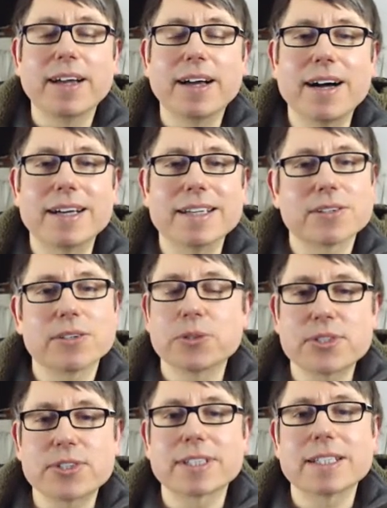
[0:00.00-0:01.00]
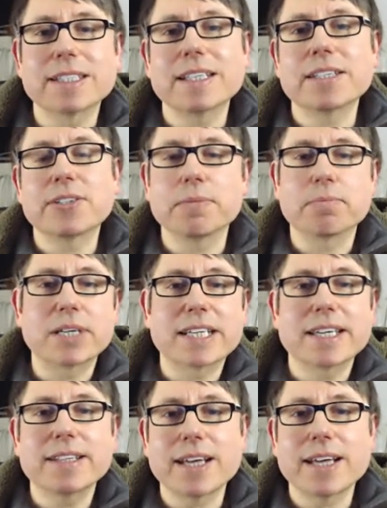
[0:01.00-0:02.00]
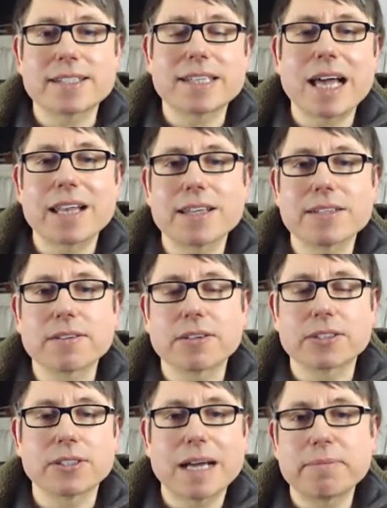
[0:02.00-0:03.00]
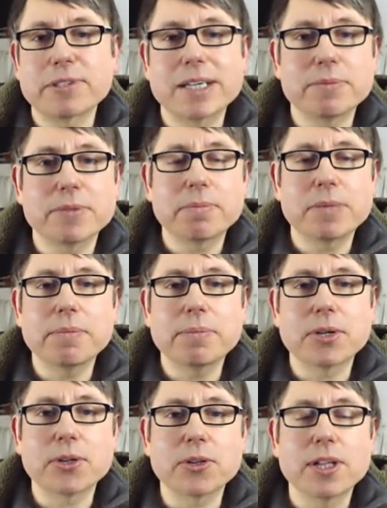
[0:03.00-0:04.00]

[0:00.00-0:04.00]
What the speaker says: it's always a good idea to bring in that talent, collaborate with people,